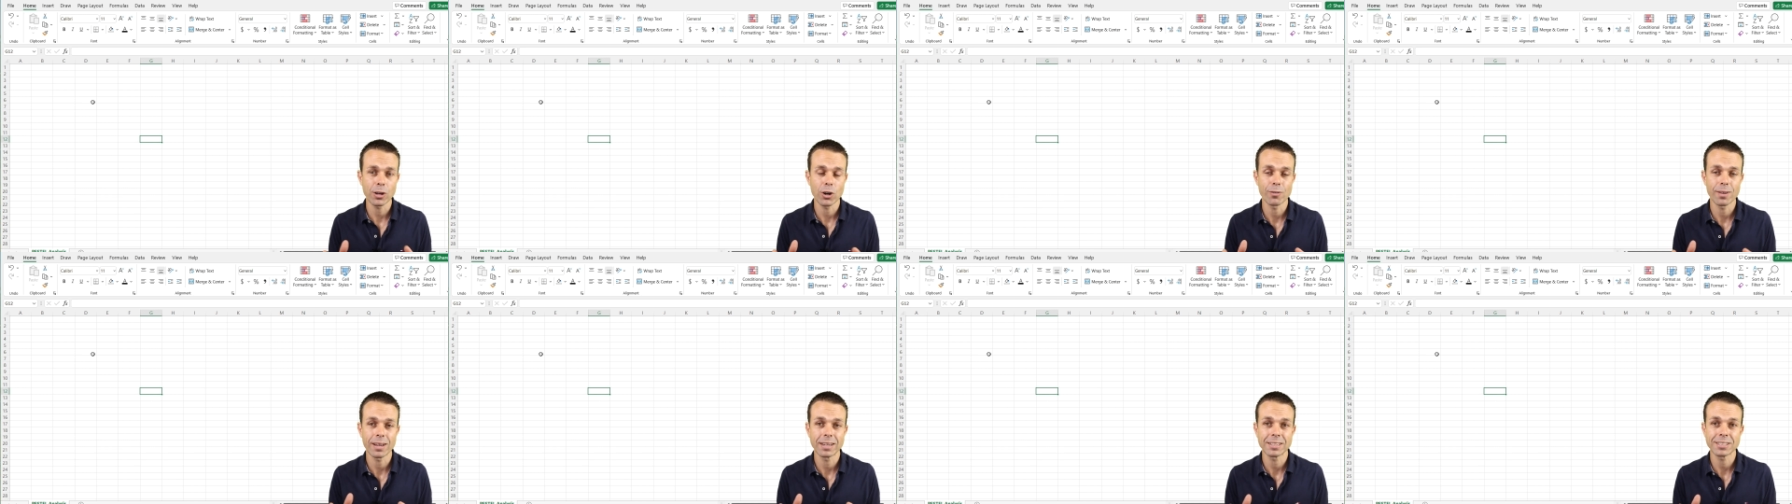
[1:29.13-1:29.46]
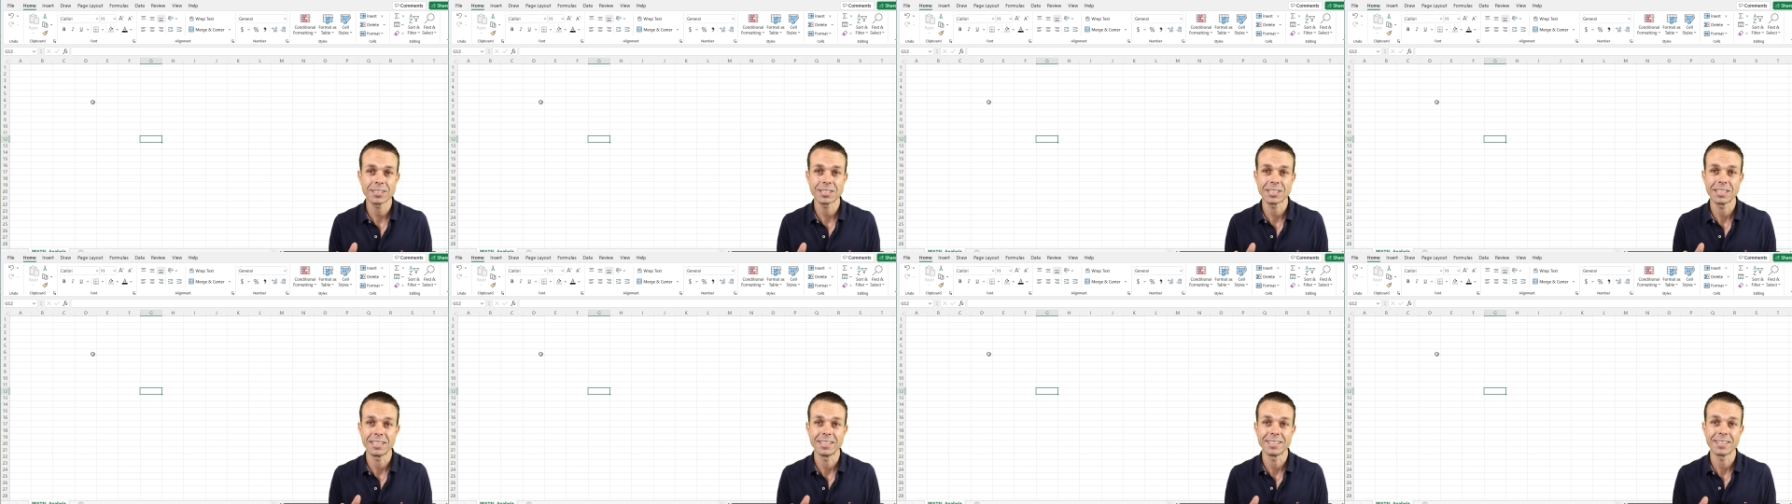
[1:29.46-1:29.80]
of our
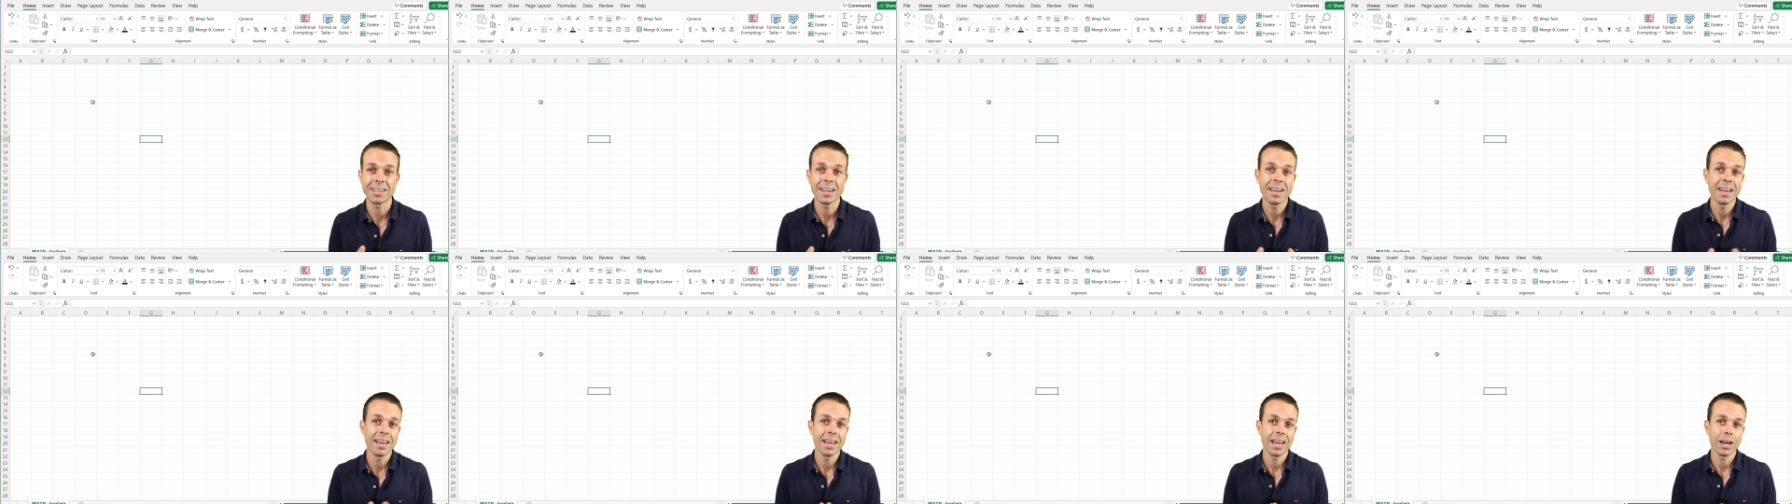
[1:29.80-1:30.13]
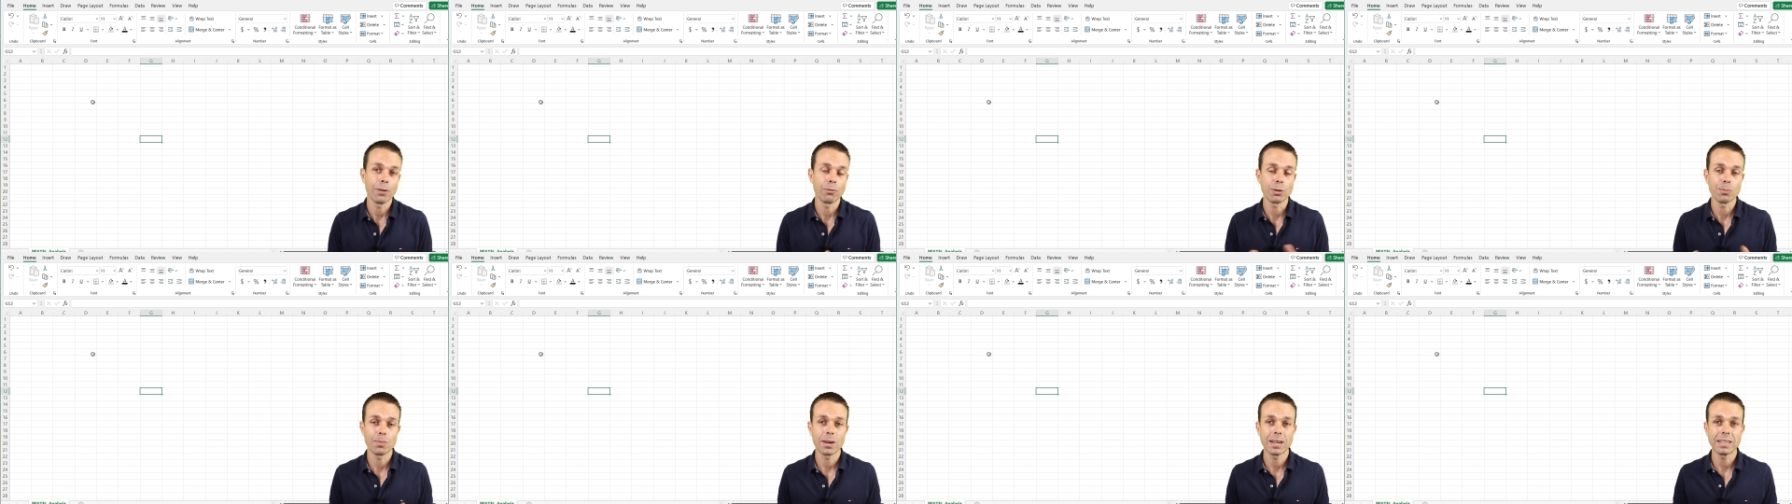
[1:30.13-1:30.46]
sheet.
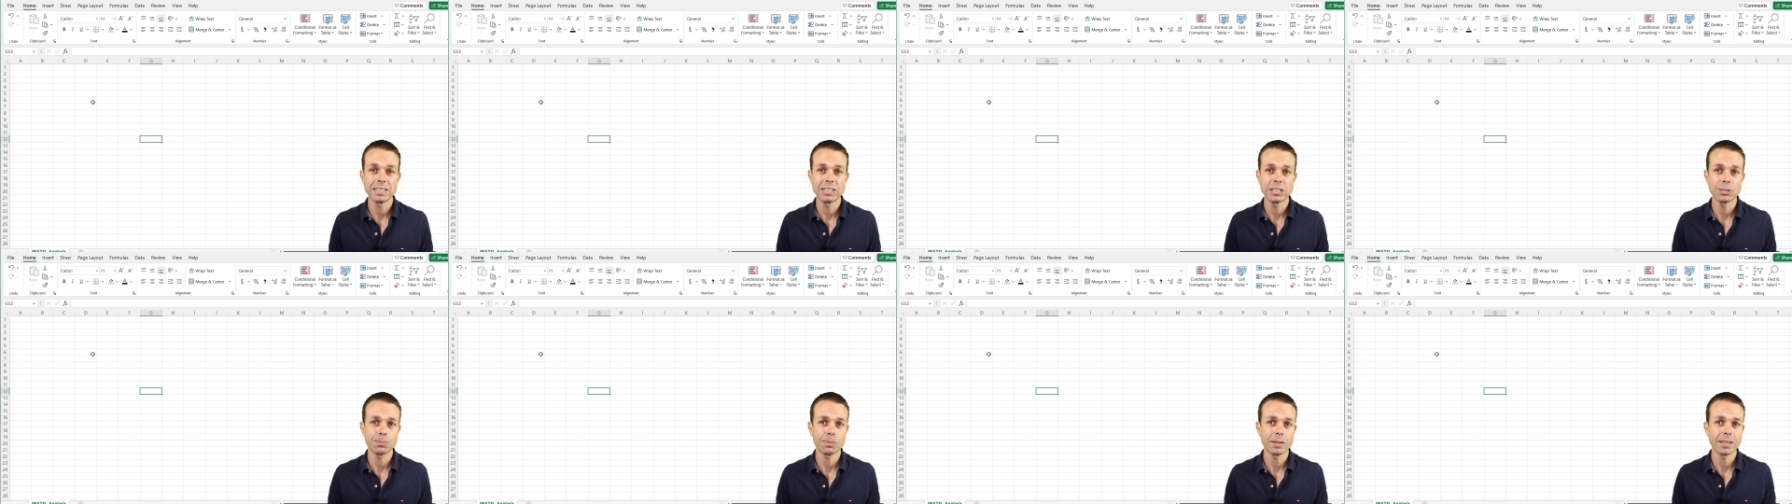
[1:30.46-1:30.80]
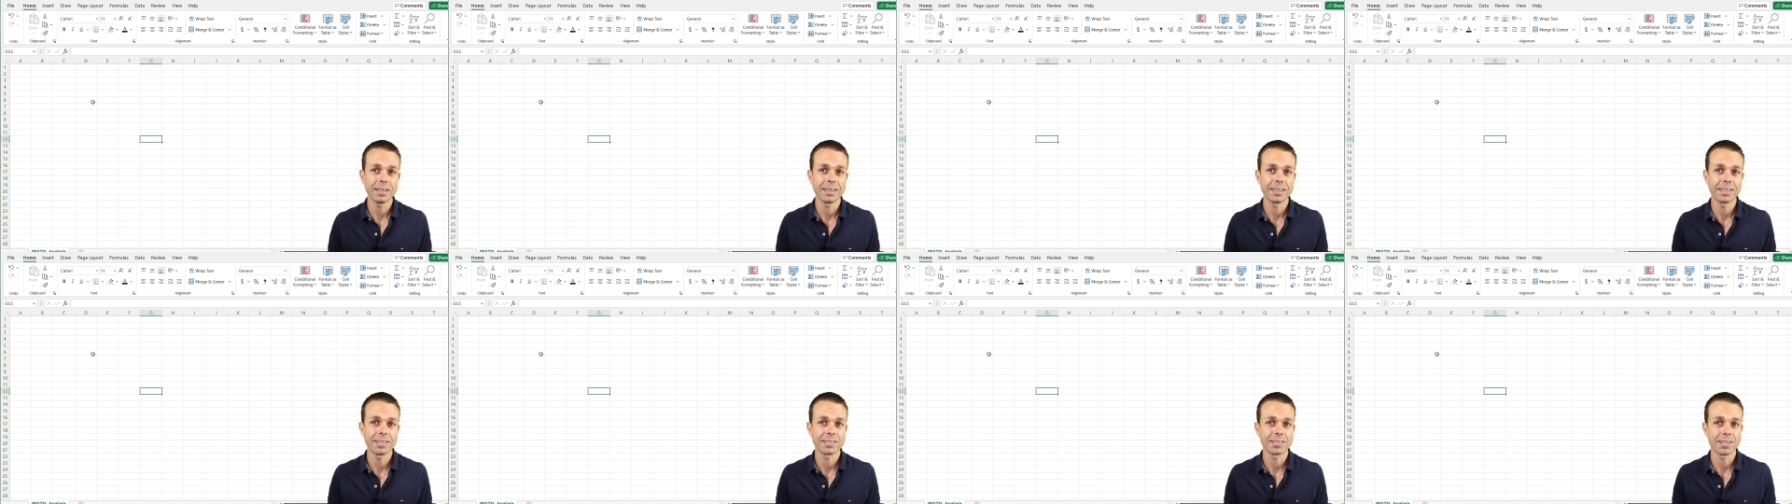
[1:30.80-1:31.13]
And we may
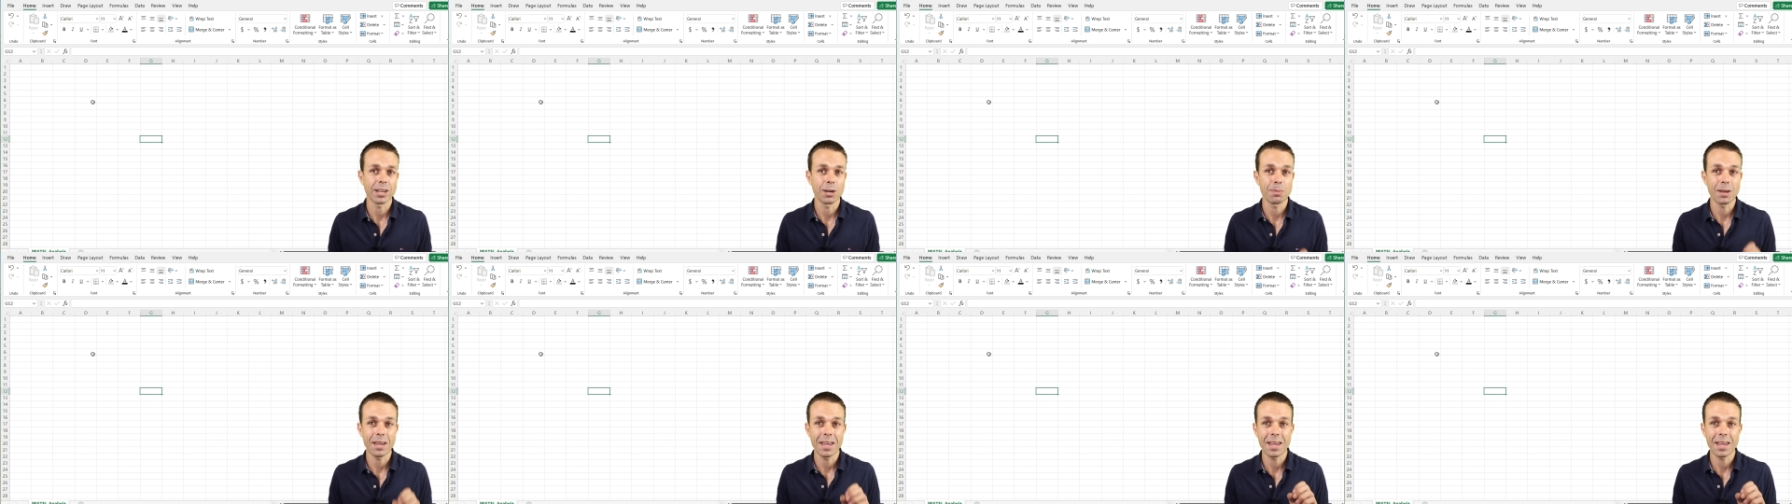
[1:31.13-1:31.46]
speed this up